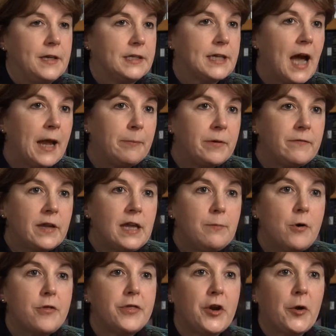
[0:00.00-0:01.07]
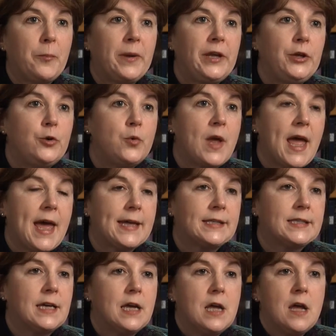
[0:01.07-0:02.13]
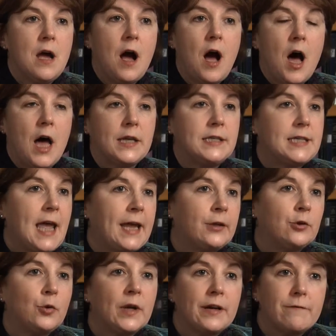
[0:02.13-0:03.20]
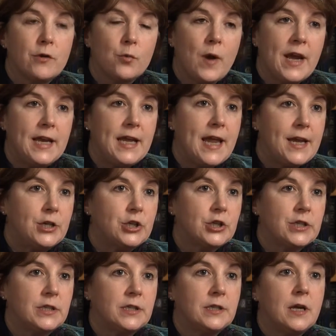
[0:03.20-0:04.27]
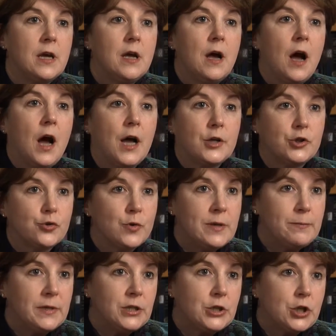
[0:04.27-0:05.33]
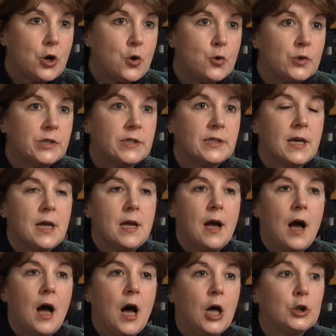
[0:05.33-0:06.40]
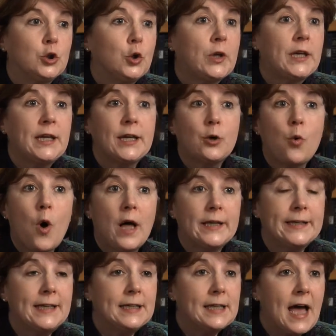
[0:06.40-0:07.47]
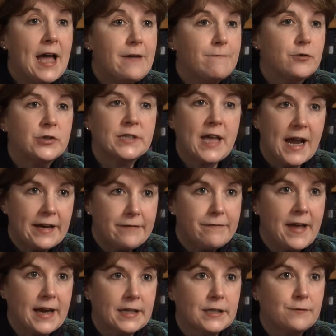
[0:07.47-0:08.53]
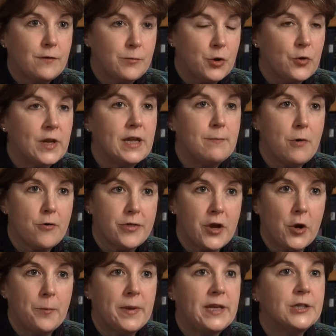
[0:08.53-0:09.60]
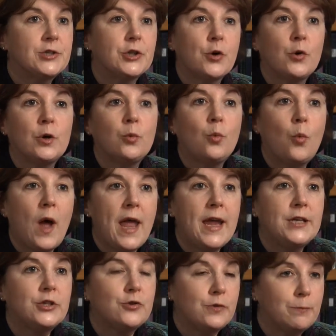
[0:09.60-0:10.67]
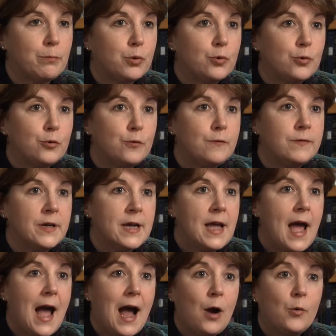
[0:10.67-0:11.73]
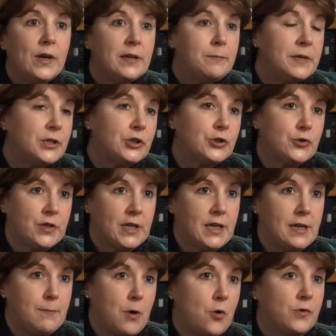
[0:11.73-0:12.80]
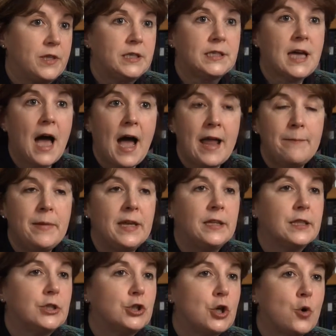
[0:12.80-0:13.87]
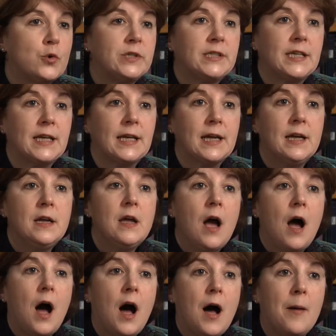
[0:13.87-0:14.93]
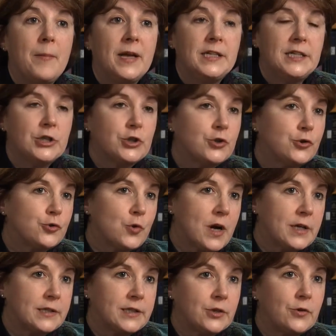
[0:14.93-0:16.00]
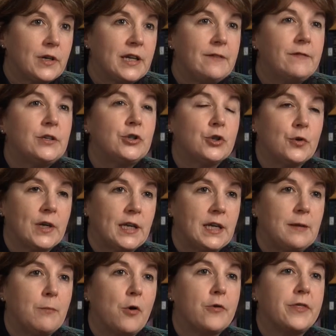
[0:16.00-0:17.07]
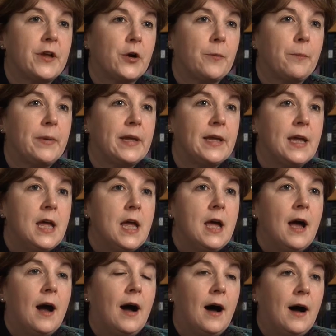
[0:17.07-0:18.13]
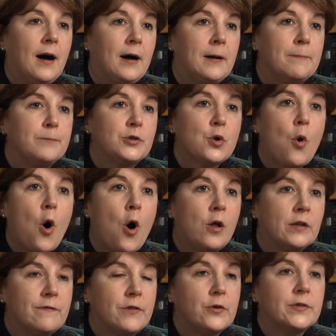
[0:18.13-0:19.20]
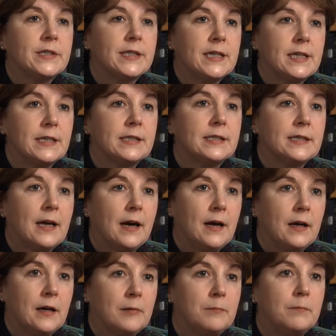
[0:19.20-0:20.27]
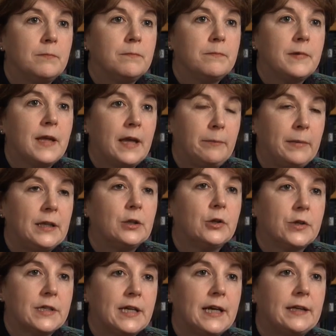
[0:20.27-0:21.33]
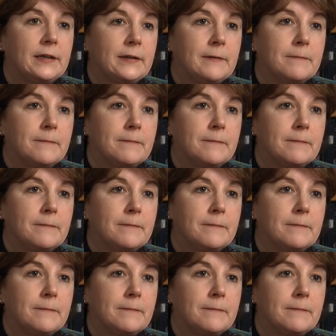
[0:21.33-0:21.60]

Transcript: the type of chemotherapy you get, uh, tailoring of the radiation uh, treatment dose, uh, looking at quality of life or side effects from your chemotherapy. Is there a way to improve how we administer the chemo, the timing, the dosing, um, additional drugs that are given during chemotherapy? Um, so all of those things um, can be looked at